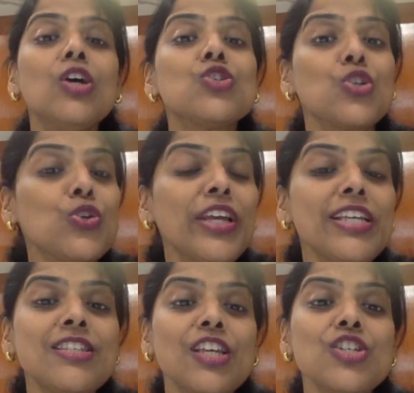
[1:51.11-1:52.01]
So
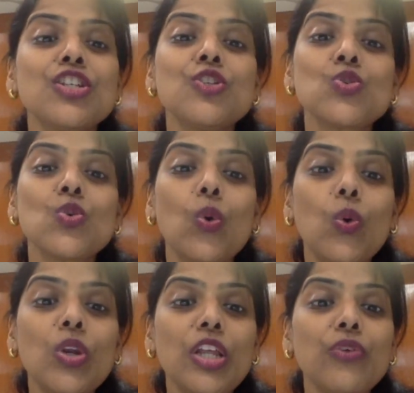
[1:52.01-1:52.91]
today's session is
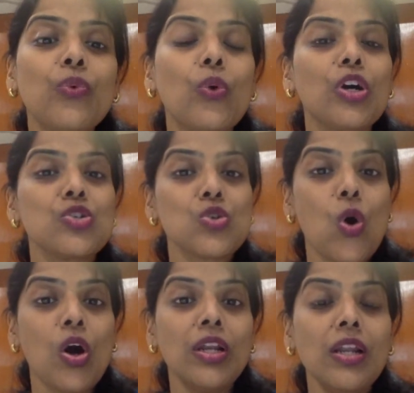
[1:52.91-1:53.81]
only focused
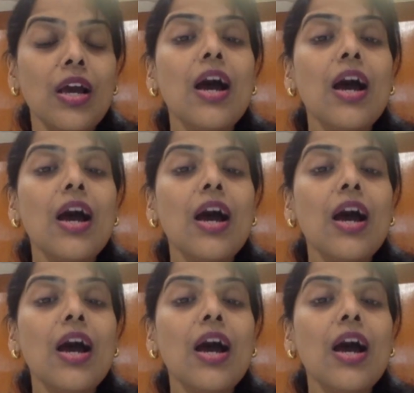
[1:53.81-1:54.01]
on